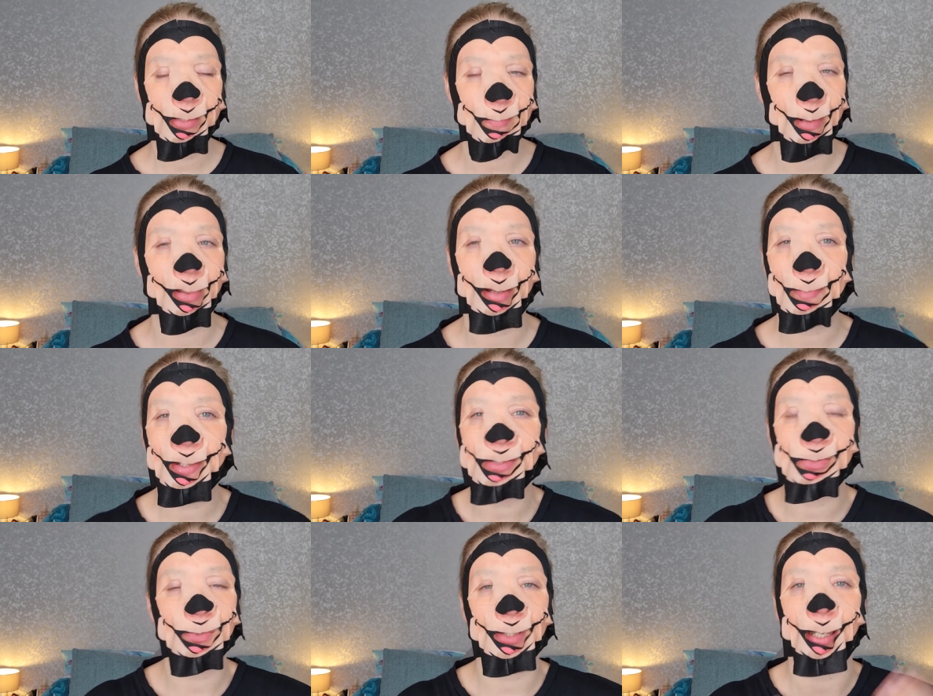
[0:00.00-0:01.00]
smell that, but
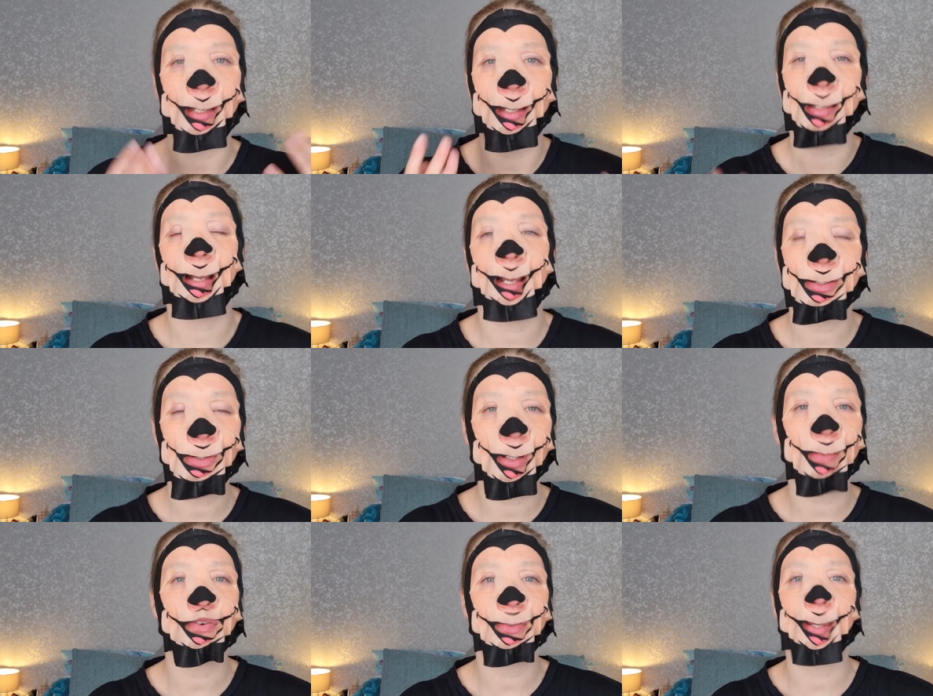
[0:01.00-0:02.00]
that's okay. I got
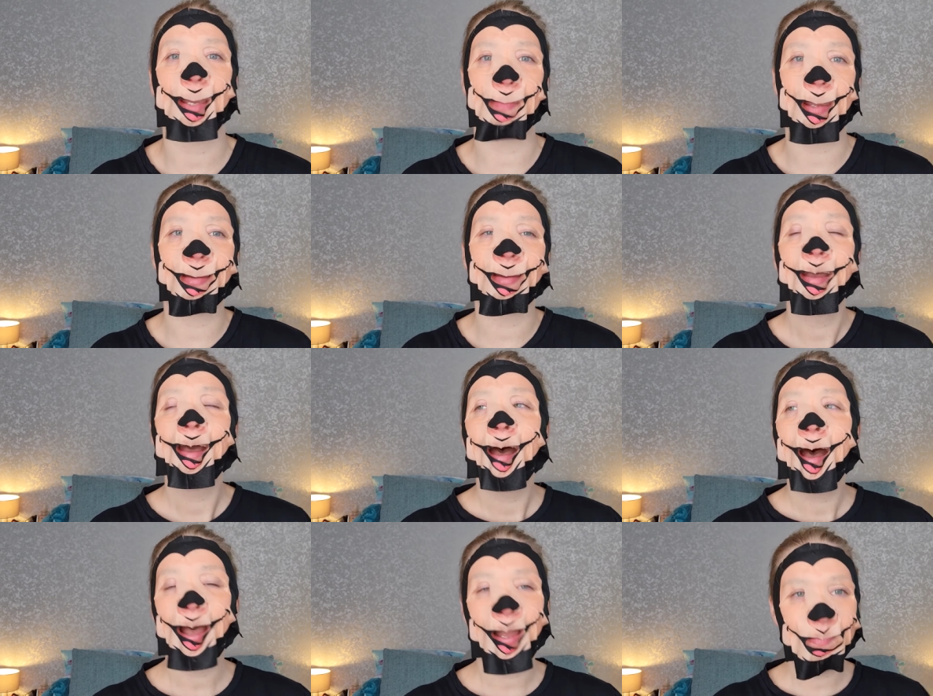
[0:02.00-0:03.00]
it for the gimmick.
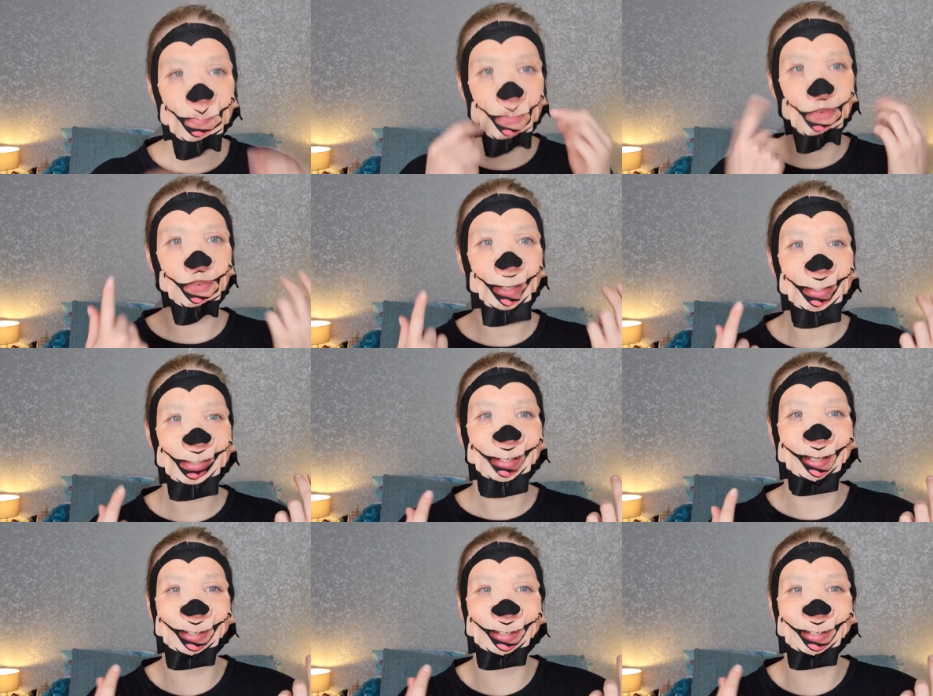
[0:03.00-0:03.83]
The fit,